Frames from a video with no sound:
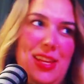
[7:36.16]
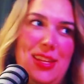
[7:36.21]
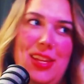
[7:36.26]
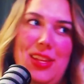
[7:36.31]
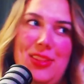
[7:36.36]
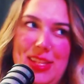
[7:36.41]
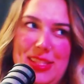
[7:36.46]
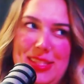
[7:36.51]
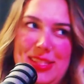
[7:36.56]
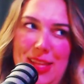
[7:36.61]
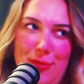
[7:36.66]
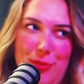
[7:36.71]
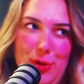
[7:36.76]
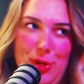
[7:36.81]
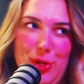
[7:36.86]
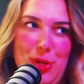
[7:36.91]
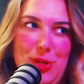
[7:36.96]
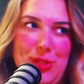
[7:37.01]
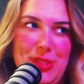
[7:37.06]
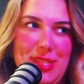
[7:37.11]
not that it's ever a
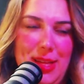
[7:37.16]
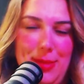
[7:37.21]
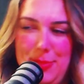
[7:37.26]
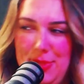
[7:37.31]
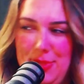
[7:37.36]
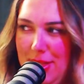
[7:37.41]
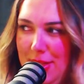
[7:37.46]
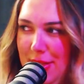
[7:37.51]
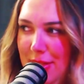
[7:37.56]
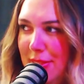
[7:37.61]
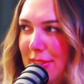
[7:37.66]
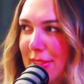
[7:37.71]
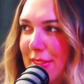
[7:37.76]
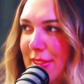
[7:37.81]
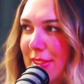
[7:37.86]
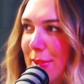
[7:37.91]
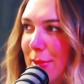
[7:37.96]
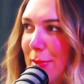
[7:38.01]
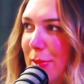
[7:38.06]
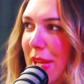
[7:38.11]
good time to
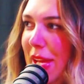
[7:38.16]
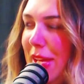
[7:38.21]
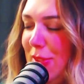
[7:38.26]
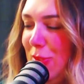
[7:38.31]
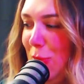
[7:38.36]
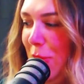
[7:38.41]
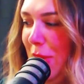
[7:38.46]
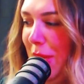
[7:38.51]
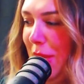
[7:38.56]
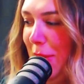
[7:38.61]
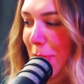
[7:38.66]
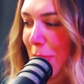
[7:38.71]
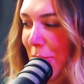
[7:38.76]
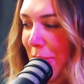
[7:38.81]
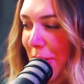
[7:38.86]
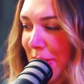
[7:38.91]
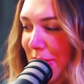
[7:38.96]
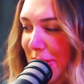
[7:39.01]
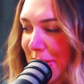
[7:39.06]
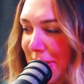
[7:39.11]
to pass away,
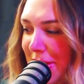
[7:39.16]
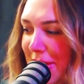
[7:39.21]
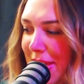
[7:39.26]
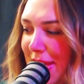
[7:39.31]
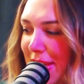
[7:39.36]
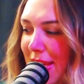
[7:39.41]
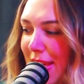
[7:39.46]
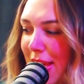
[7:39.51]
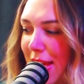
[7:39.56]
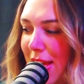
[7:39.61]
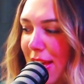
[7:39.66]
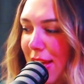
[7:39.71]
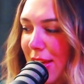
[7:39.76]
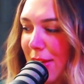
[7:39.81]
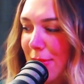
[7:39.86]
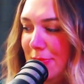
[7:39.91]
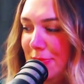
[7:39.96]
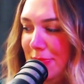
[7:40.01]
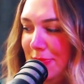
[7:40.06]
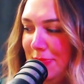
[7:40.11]
but didn't um, seem that